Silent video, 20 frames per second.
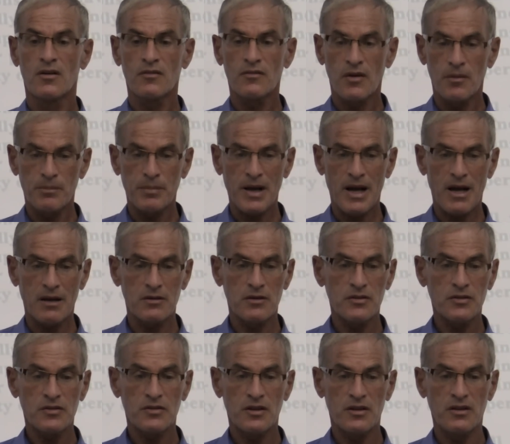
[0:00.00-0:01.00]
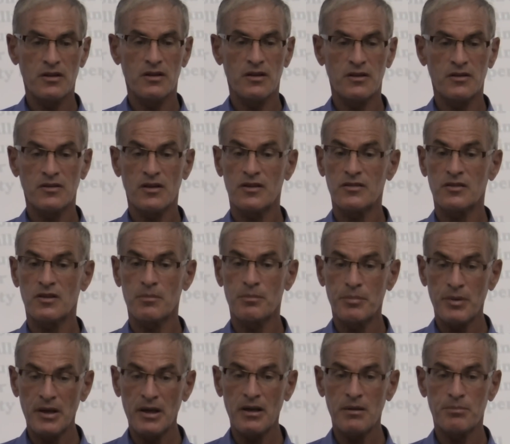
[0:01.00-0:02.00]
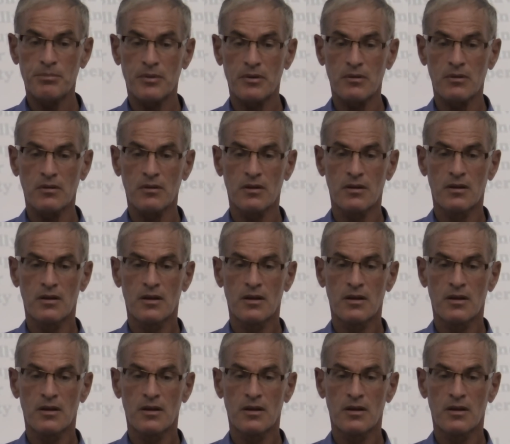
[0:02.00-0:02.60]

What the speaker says: for Palestinians as a people,